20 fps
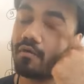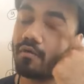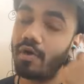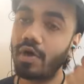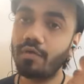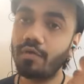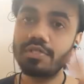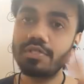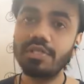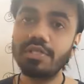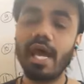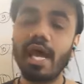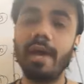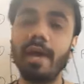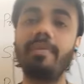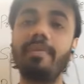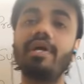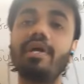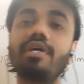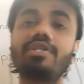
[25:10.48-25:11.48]
What was the
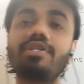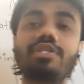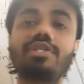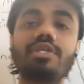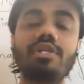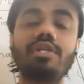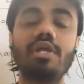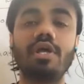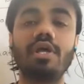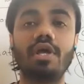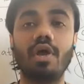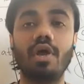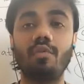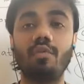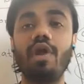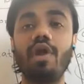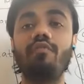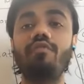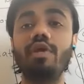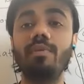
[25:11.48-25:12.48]
abduction?
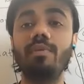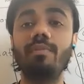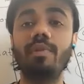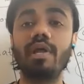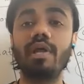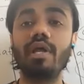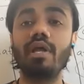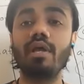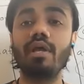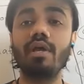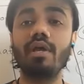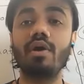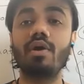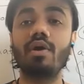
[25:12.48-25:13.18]
When we bring